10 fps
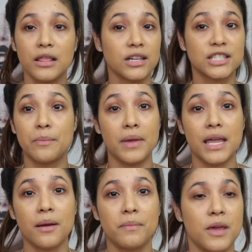looked
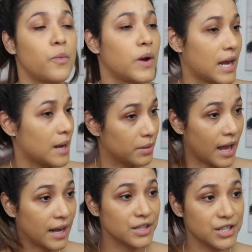makeupy when I
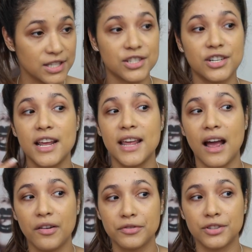applied it
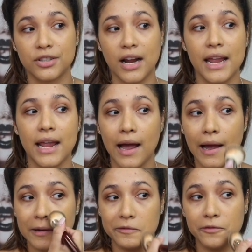yesterday after I
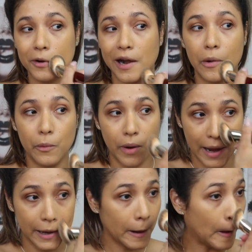had it for a
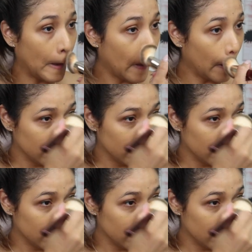while